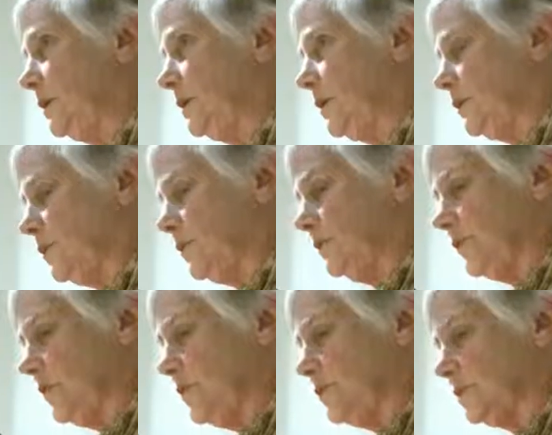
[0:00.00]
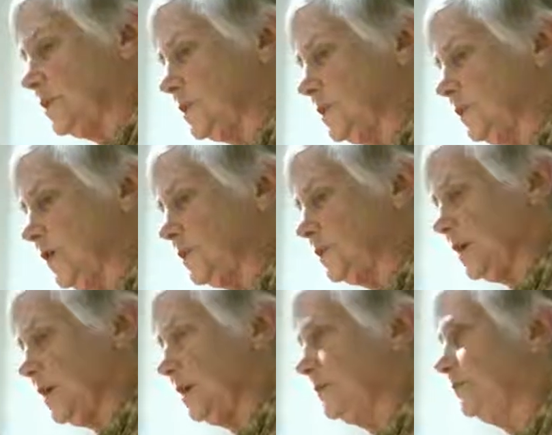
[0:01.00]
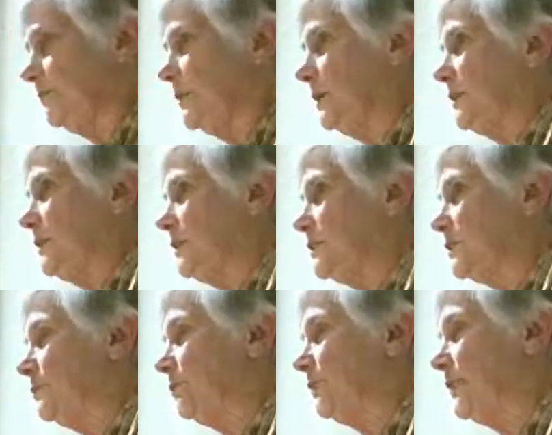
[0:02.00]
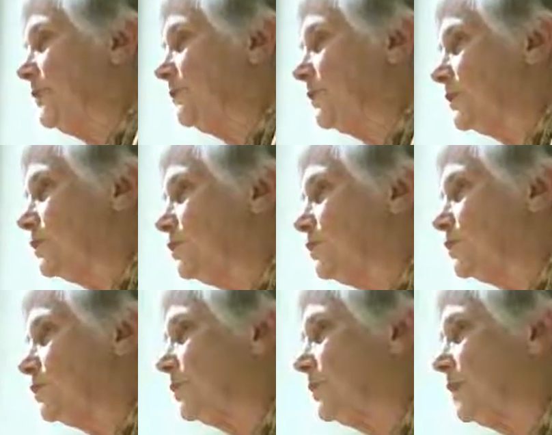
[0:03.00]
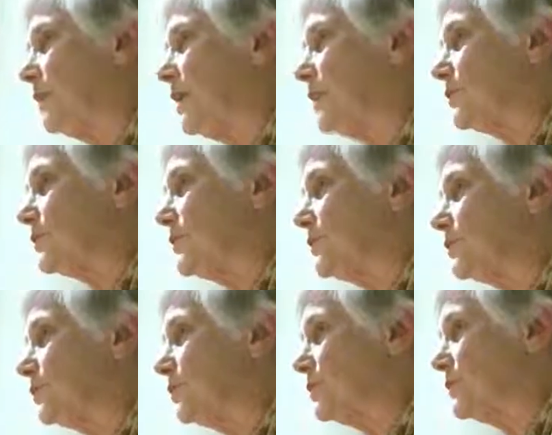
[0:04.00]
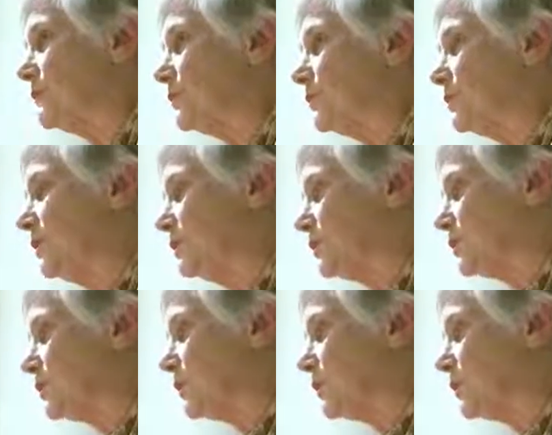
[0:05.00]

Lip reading: another of the hoaxes of our time is the belief that students will get higher test scores if their teachers